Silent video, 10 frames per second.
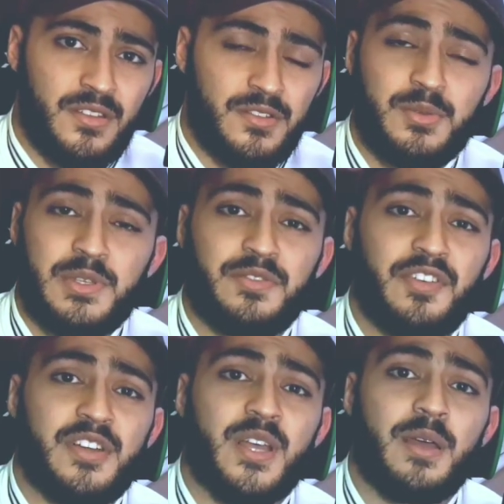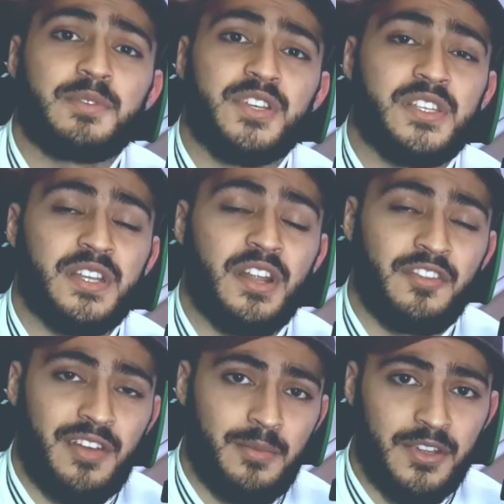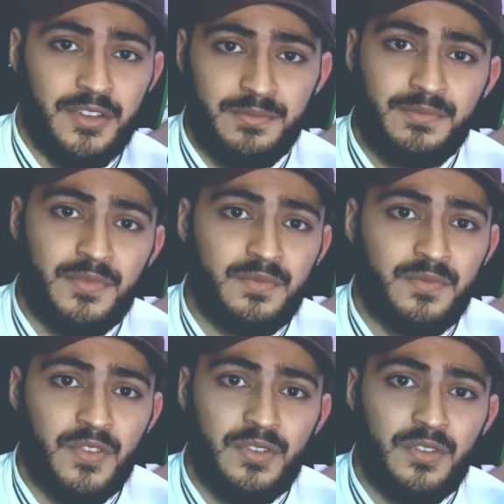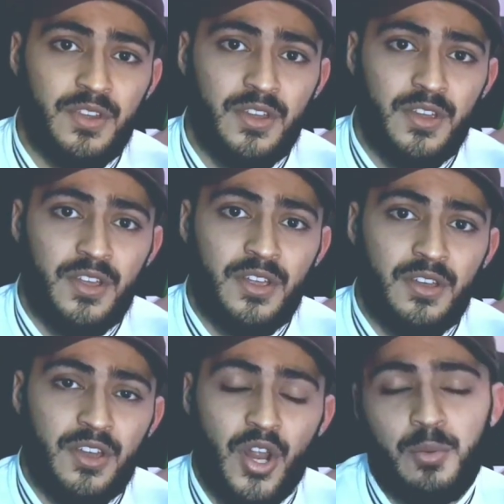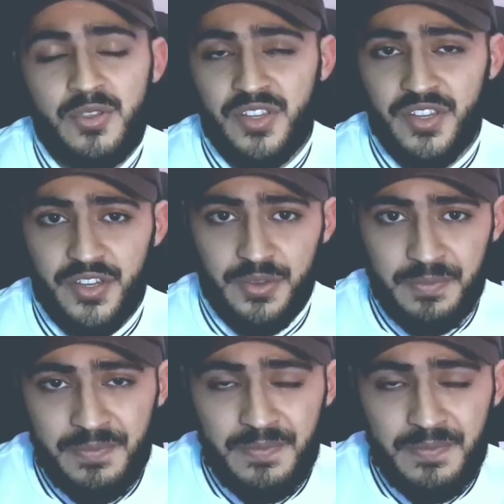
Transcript: This was the first time she'd seen her family in almost a year.